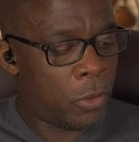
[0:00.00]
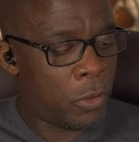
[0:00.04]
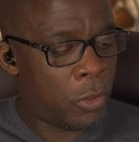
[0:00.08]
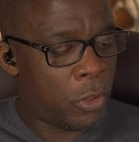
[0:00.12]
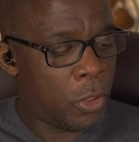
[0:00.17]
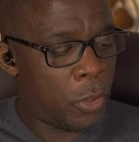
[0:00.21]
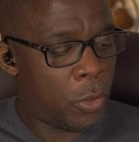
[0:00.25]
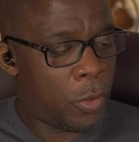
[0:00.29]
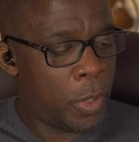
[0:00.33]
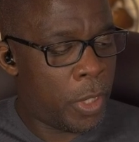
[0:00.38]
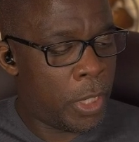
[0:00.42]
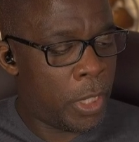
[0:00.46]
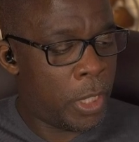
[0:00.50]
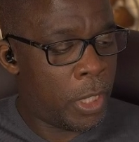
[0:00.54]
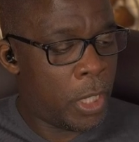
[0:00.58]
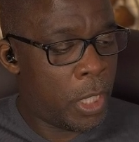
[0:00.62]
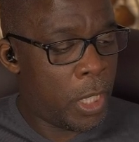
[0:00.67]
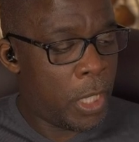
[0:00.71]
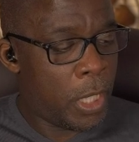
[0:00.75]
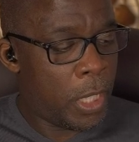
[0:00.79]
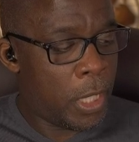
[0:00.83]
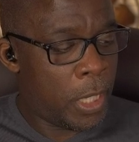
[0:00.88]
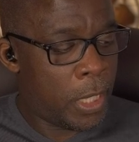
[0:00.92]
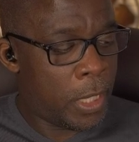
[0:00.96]
doing
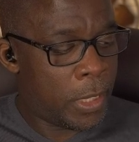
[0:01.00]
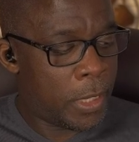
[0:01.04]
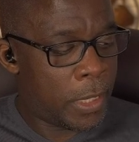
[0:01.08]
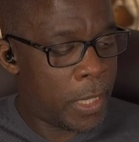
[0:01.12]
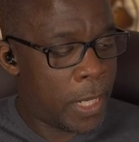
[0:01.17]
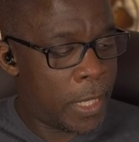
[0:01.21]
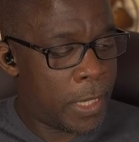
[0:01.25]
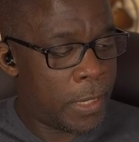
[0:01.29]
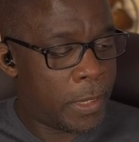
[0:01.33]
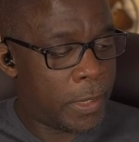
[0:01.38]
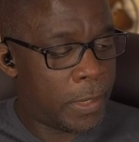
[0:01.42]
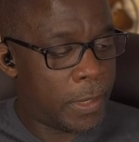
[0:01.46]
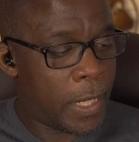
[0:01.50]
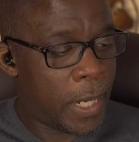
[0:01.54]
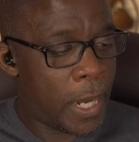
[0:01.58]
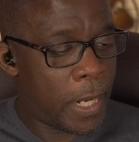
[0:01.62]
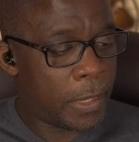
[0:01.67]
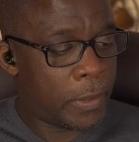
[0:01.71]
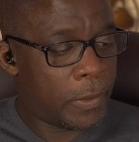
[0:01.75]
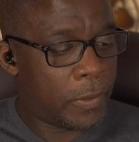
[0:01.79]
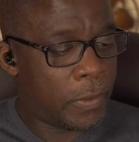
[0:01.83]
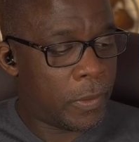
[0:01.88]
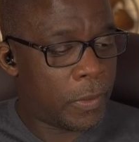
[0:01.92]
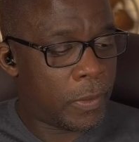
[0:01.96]
intense
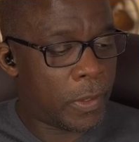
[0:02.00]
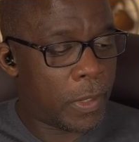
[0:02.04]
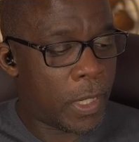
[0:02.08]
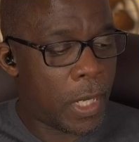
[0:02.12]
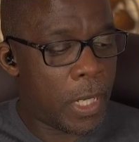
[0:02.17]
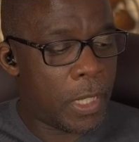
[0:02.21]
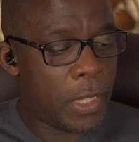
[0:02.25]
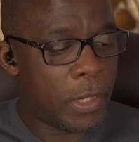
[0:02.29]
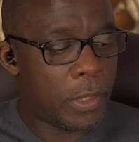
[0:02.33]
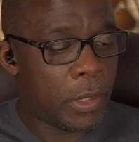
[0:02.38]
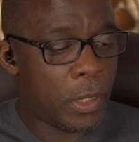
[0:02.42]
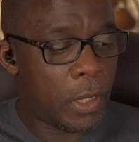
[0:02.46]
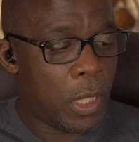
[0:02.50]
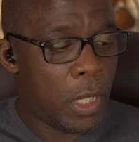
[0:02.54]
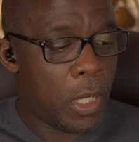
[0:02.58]
exercise.